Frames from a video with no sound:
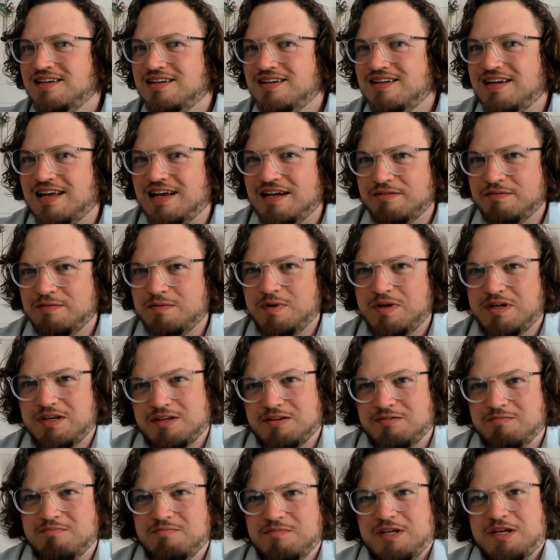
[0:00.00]
You
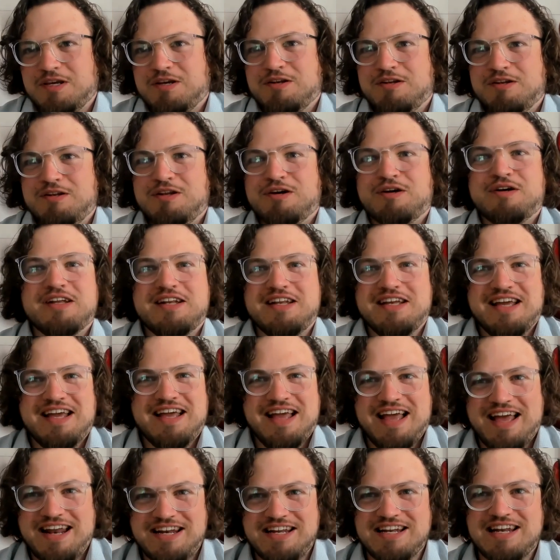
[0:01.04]
can look at it
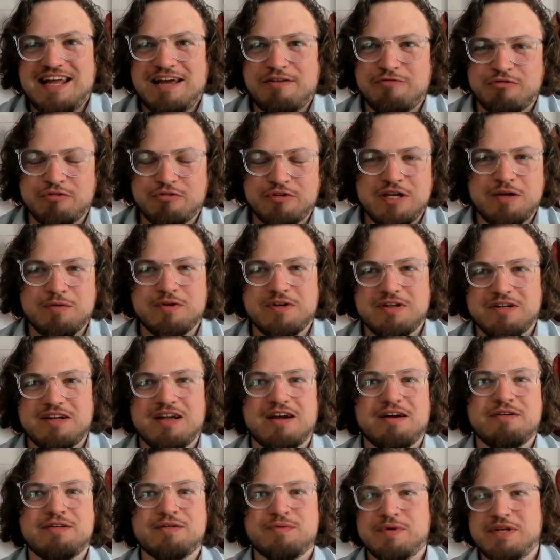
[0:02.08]
at any level. You wouldn't
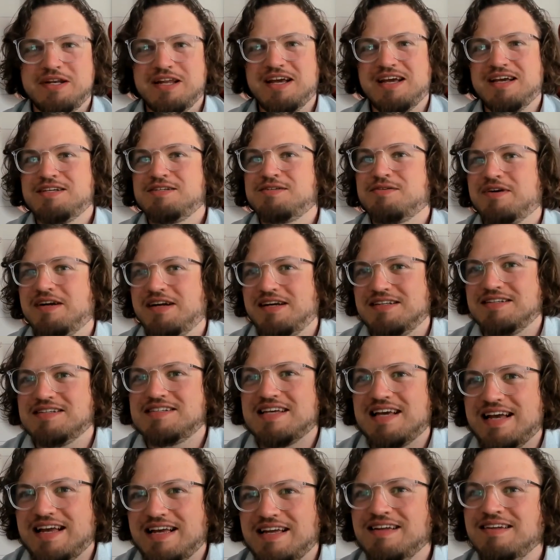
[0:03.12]
go to a nursery and
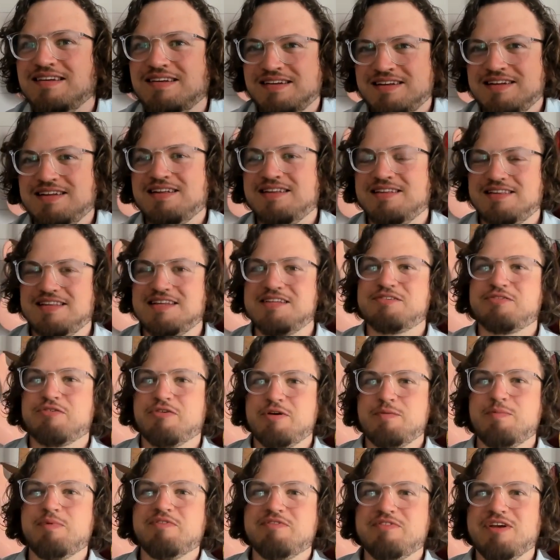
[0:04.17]
say this
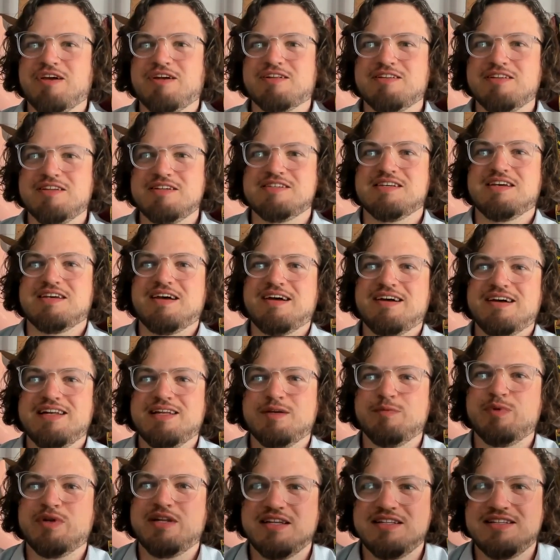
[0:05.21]
group of toddlers are highly
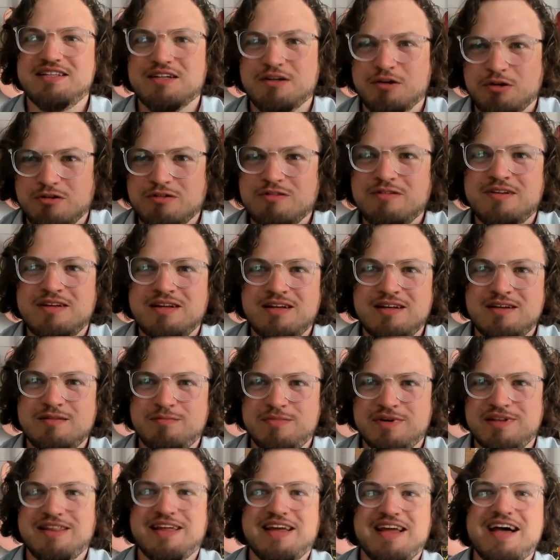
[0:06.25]
political,
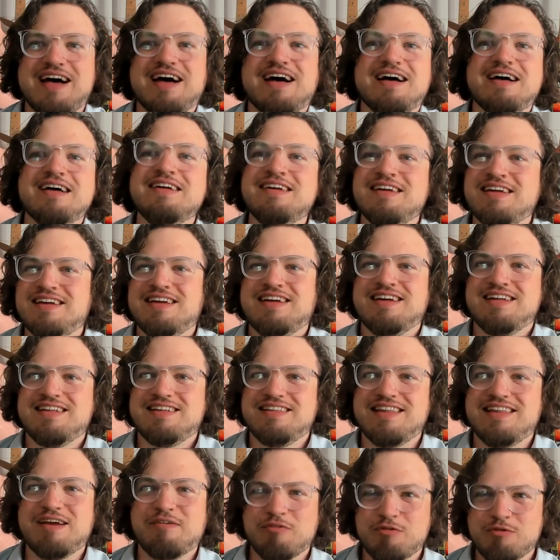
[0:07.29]
but they are.
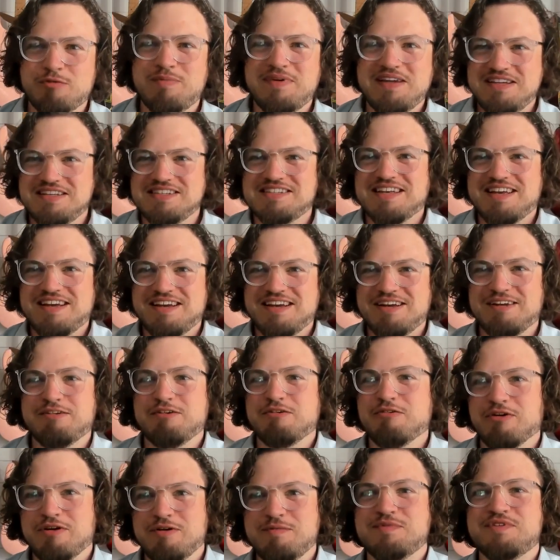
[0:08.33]
There will be certain
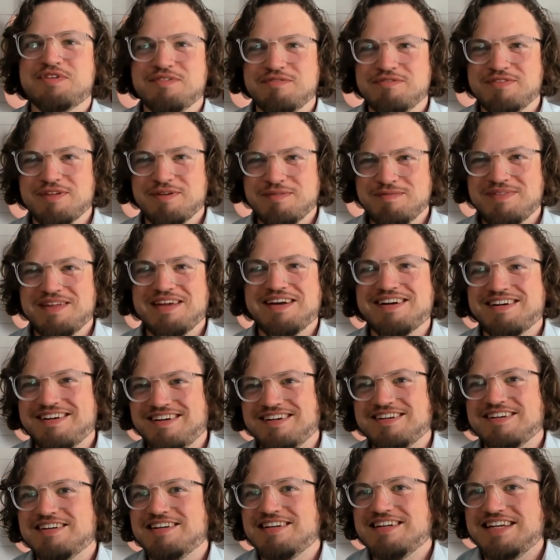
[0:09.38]
groups of them that are
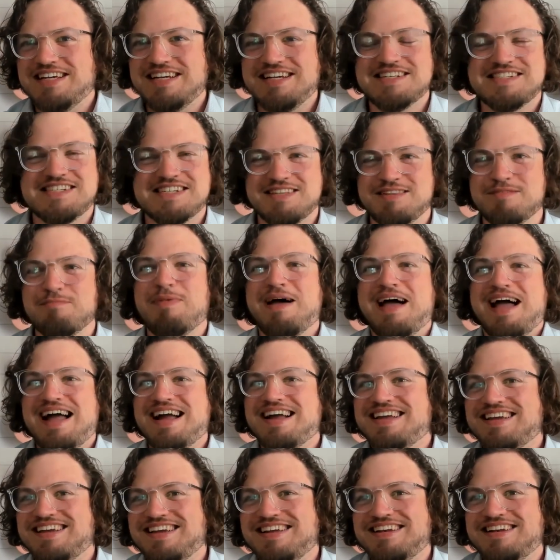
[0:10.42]
kind of leaders of the
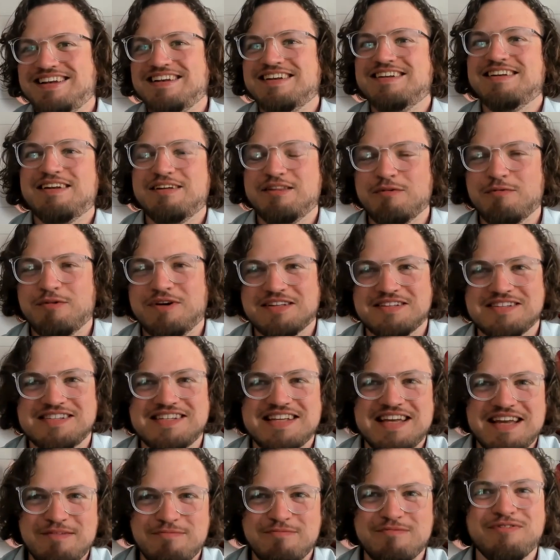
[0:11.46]
pack and are the ones
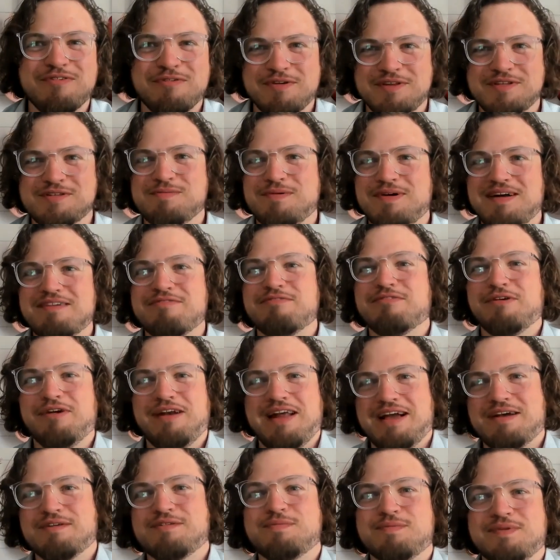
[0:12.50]
that influence what everyone
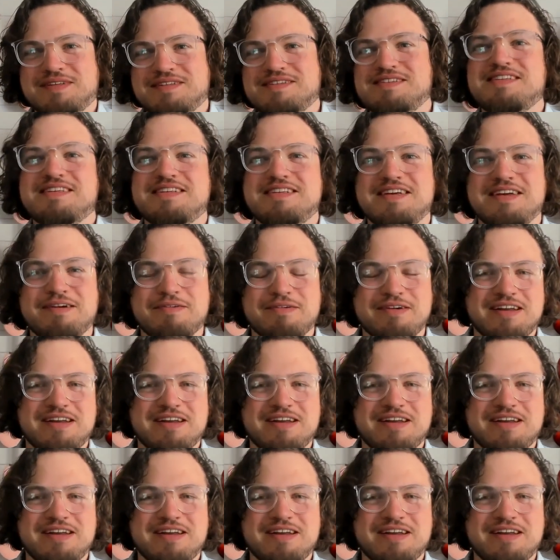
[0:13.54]
else wants to do.